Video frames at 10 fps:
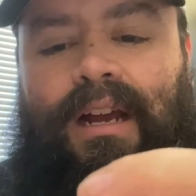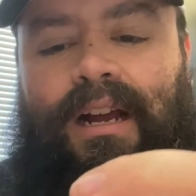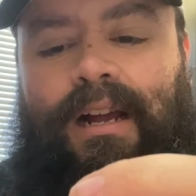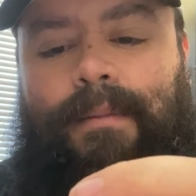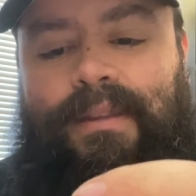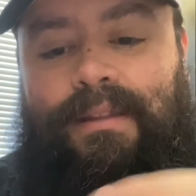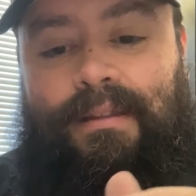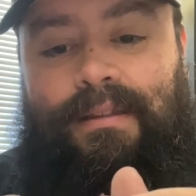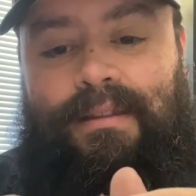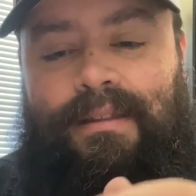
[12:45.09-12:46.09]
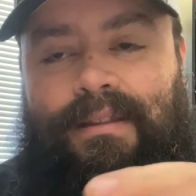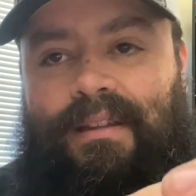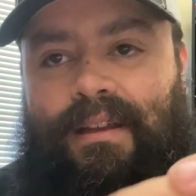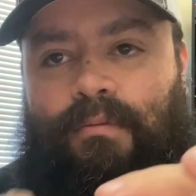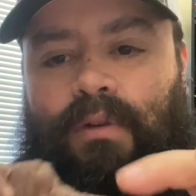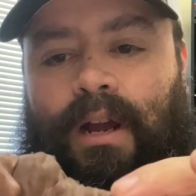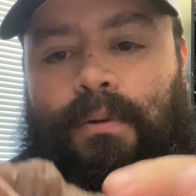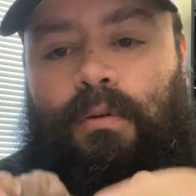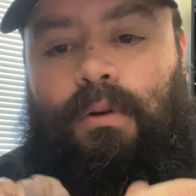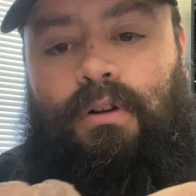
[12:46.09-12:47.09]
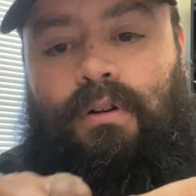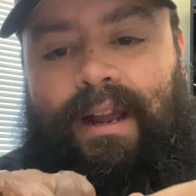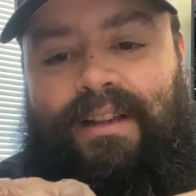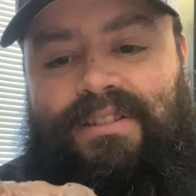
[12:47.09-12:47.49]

the rubber will crack.